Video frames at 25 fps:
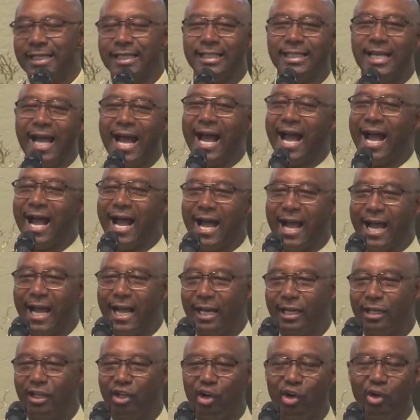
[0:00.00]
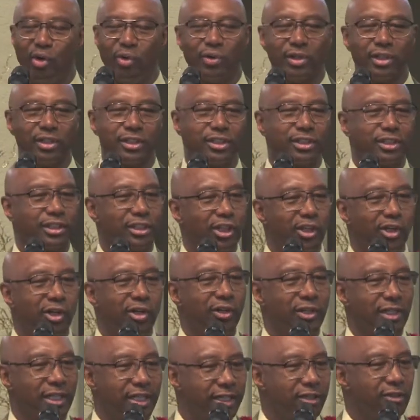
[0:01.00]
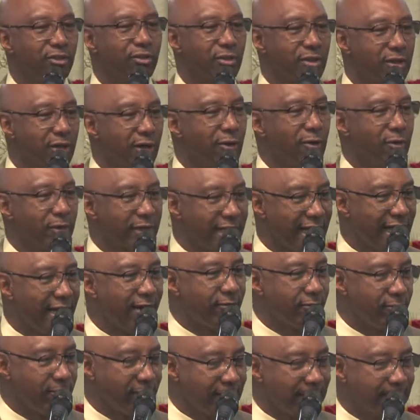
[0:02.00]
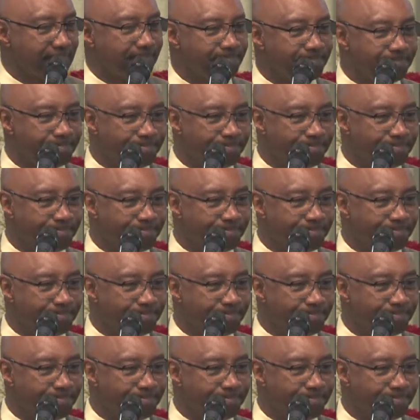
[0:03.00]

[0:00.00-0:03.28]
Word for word: dying on a skull hill called Calvary.